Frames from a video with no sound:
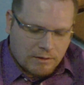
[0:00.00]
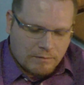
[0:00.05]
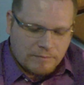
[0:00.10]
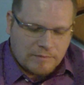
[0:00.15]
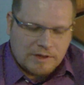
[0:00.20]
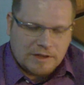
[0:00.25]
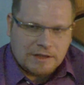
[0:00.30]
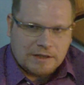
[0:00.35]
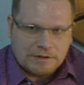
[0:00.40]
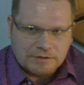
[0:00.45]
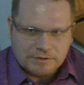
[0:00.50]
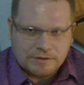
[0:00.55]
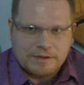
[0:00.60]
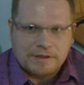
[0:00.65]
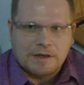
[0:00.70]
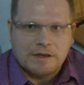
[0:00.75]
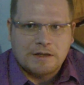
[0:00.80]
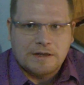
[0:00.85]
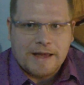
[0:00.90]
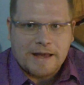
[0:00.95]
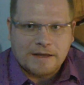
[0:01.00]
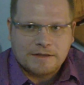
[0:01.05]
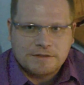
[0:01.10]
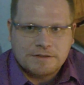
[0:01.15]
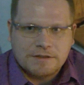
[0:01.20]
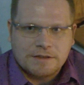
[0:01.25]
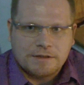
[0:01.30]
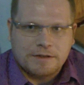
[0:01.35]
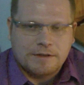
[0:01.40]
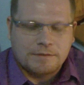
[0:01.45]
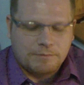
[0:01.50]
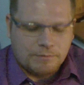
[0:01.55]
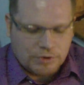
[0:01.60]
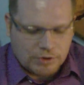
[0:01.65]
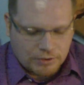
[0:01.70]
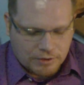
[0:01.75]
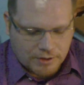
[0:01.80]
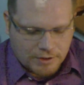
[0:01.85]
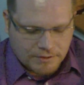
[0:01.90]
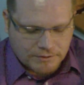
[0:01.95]
It easily connects to the
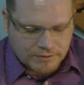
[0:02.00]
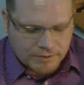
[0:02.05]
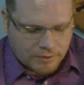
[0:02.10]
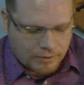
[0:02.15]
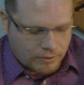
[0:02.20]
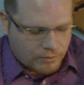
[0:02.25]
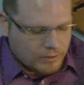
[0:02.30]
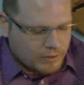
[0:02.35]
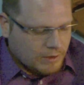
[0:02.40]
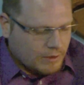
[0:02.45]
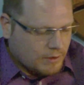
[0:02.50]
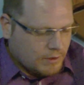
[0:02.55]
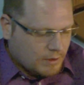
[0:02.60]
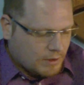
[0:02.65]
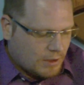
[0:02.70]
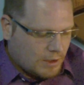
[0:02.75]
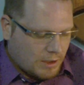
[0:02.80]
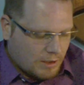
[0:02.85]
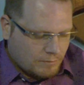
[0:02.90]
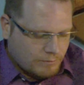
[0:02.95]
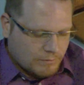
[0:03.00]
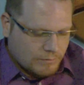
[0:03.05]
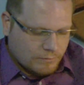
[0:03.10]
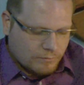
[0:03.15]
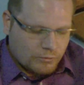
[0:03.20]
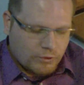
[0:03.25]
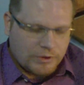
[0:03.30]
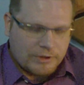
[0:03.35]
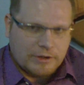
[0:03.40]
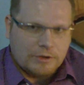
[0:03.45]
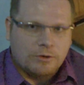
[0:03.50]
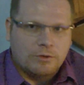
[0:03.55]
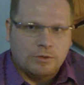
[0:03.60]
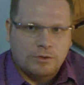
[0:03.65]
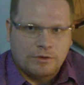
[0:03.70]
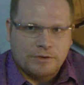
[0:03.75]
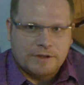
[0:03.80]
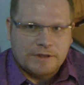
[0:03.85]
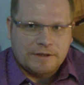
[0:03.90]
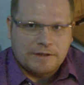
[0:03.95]
computer. So really
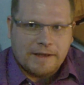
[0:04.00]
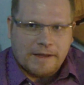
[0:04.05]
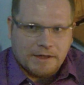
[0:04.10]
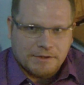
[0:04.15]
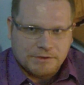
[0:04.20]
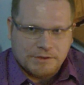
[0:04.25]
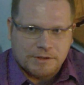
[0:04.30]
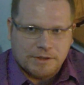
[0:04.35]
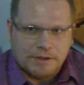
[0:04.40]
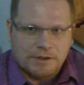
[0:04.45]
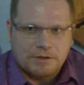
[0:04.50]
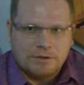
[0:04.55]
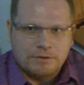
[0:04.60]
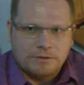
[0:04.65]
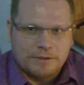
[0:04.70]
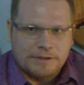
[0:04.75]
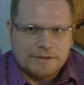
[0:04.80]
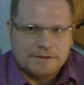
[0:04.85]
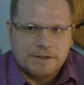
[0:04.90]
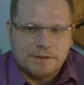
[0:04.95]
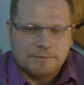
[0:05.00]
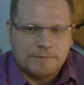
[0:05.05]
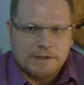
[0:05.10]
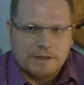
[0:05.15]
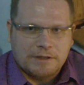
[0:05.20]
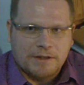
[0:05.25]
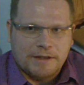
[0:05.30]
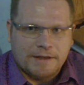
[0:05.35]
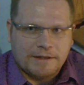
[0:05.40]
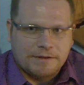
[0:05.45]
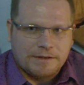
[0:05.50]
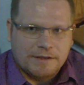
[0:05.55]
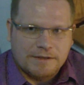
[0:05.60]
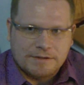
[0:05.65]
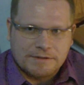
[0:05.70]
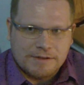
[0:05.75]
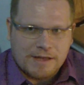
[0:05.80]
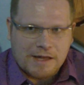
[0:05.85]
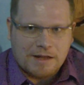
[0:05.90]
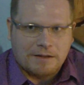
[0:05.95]
cool that Acer included something like
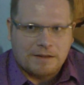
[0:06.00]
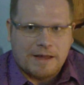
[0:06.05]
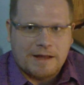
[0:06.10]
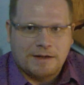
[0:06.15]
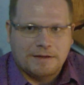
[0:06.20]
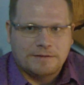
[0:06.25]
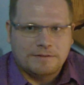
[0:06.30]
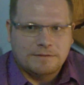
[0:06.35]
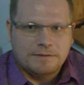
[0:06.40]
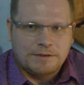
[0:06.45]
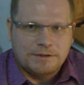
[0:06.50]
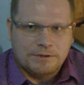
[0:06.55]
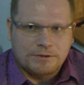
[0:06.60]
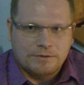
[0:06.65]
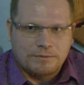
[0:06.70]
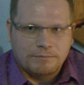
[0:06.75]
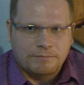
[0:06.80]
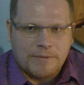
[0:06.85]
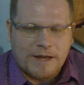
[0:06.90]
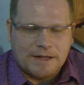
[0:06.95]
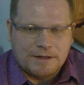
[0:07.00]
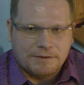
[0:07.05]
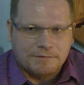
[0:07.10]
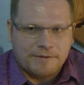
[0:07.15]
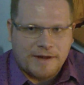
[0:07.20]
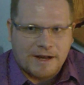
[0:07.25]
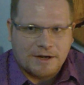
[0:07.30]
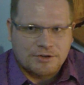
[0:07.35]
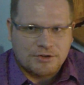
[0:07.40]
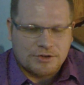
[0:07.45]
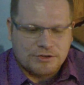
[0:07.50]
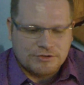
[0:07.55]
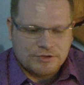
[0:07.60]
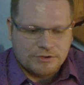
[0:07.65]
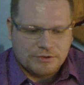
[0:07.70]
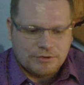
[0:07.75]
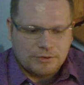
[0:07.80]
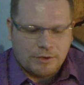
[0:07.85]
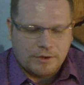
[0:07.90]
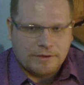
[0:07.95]
this. Not a lot of manufacturers
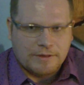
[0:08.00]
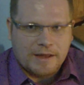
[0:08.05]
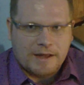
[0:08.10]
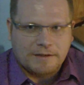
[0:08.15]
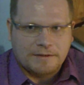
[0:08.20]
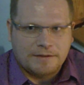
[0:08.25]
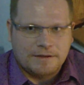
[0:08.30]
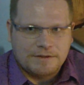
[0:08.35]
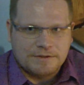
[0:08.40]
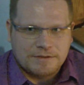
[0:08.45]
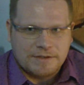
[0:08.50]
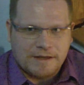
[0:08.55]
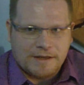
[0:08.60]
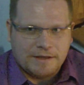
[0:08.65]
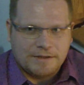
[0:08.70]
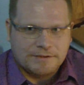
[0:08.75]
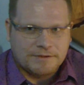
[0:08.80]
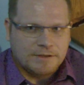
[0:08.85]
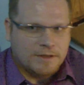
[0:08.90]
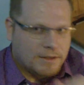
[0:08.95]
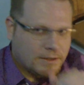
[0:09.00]
are doing that these days.